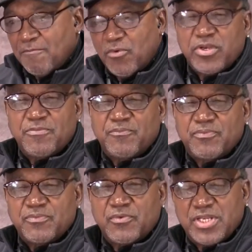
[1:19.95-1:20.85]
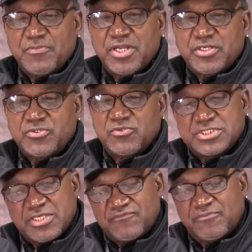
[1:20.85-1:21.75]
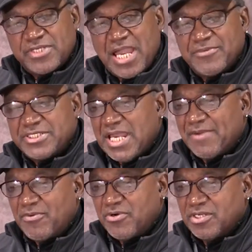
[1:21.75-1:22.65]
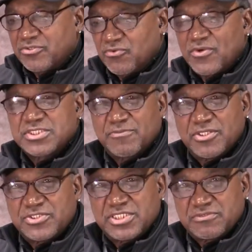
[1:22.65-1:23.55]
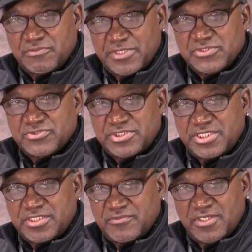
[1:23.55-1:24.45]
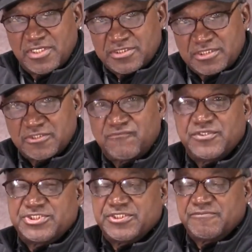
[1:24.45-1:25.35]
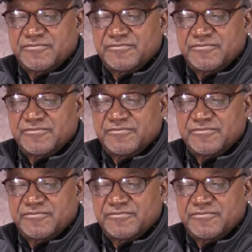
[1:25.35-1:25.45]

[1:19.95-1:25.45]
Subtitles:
But what I'm going to do is that from time to time I'm going to throw in some other things I'm interested in, such as fishing.